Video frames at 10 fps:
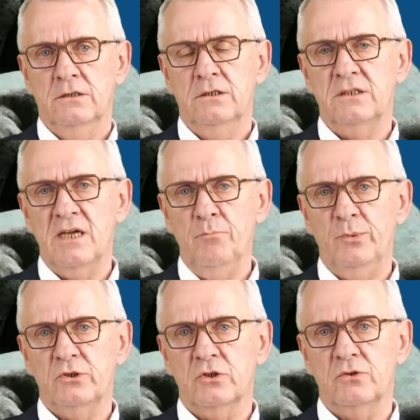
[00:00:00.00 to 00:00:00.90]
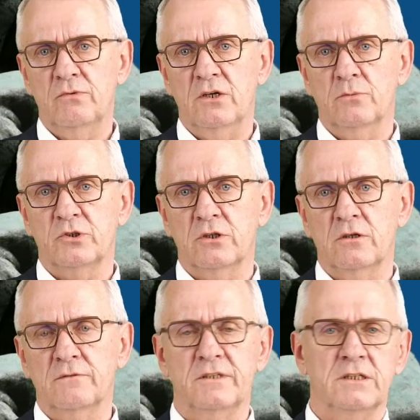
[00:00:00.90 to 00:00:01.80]
the temperatures we
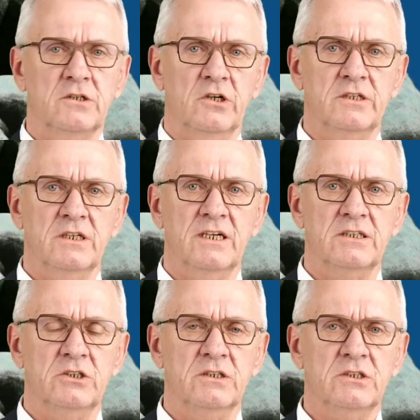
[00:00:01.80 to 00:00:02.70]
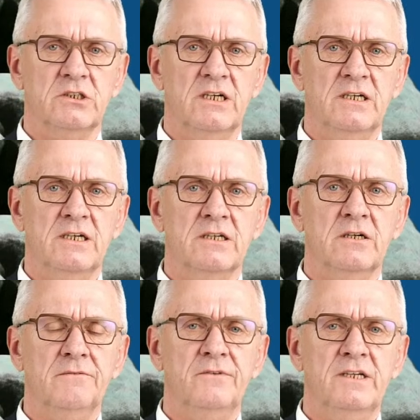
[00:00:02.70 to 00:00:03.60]
observe in cutting edges are
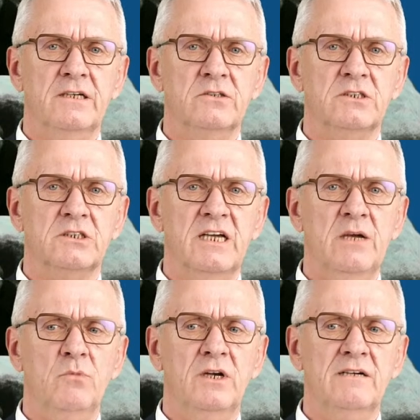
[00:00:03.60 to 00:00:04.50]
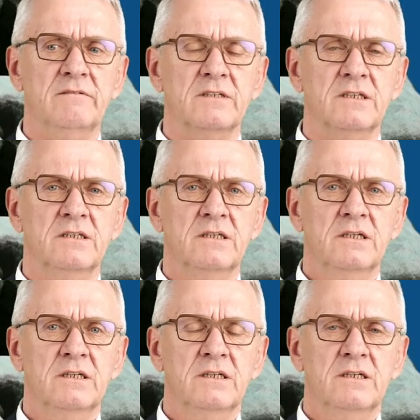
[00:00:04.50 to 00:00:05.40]
roughly on the same level.
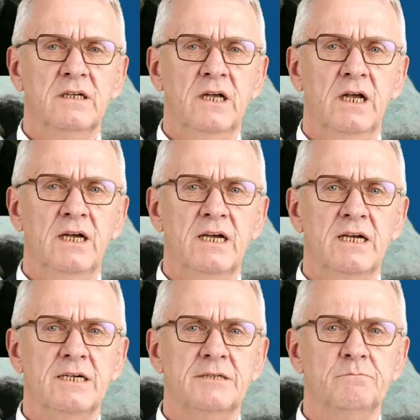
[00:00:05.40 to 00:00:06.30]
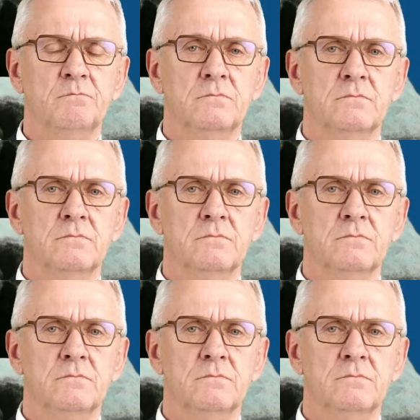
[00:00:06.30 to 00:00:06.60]
How